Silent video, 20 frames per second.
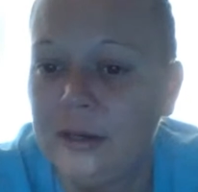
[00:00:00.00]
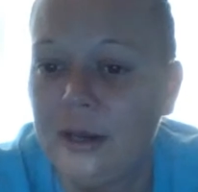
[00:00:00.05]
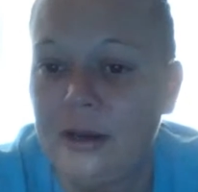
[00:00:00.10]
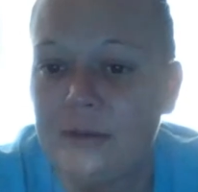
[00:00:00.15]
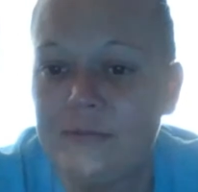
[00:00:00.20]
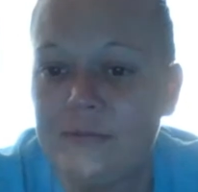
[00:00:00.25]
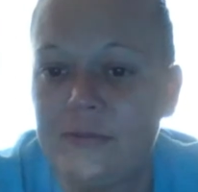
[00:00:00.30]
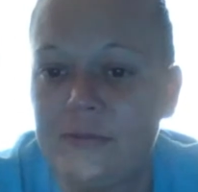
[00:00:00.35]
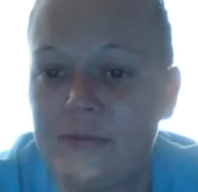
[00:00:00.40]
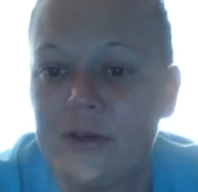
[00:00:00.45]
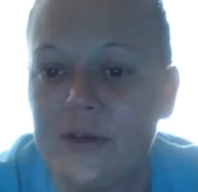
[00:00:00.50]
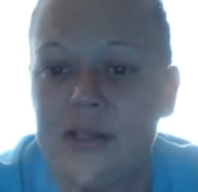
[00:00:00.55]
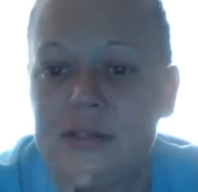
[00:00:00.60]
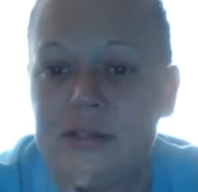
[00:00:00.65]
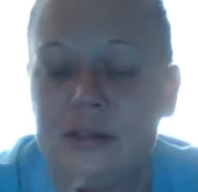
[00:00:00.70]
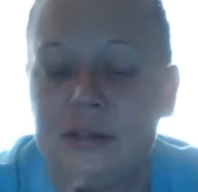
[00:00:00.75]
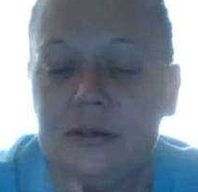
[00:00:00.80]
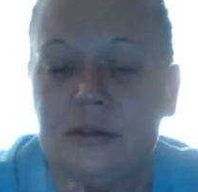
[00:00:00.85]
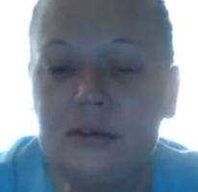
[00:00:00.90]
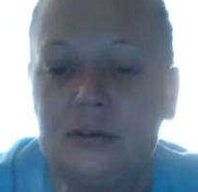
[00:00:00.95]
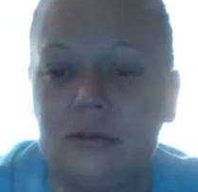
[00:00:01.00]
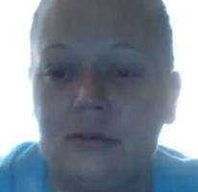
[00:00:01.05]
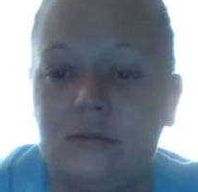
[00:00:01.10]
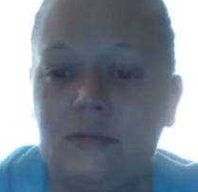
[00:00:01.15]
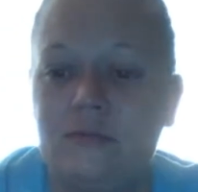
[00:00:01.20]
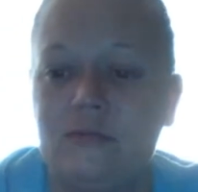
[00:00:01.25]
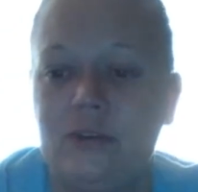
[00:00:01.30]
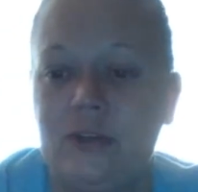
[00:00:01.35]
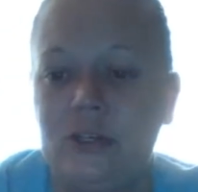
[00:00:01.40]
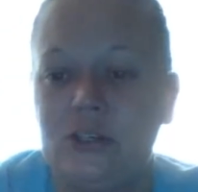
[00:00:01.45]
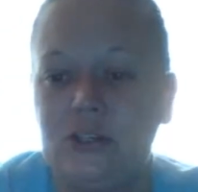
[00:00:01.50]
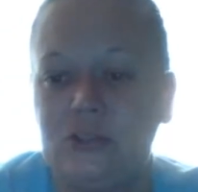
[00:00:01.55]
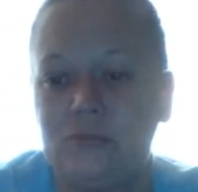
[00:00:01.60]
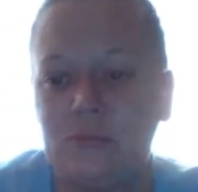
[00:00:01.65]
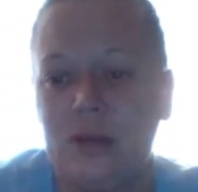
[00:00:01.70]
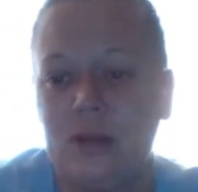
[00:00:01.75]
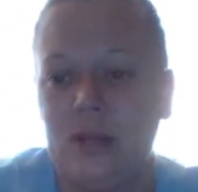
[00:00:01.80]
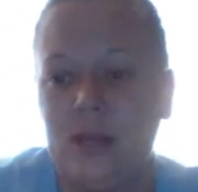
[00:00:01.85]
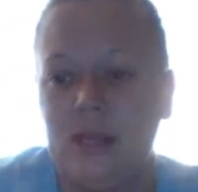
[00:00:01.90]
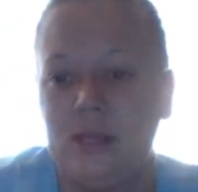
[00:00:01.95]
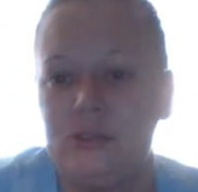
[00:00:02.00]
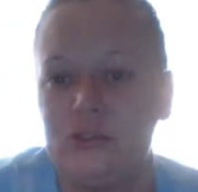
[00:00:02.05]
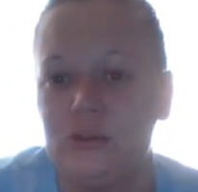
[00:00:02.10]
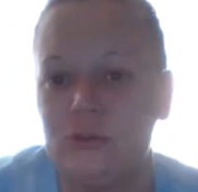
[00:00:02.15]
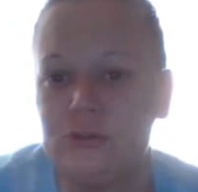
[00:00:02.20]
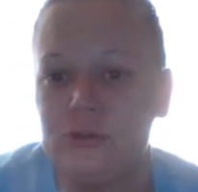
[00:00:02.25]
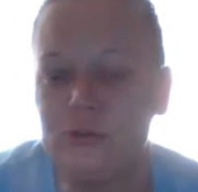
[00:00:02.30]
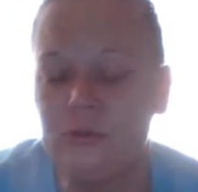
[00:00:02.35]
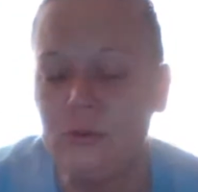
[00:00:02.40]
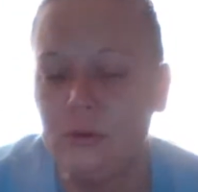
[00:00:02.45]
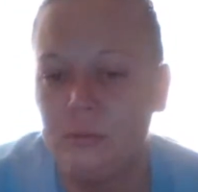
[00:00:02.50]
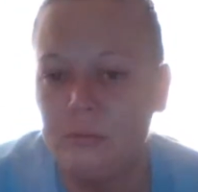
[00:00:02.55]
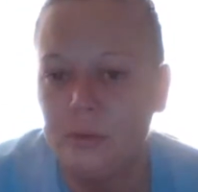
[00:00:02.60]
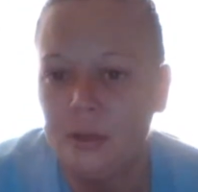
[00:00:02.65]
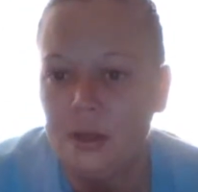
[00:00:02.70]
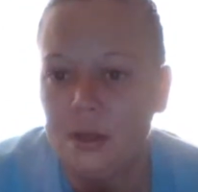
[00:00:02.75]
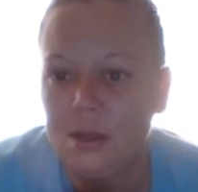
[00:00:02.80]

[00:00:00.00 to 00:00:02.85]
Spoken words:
I forgot to finish my answer to them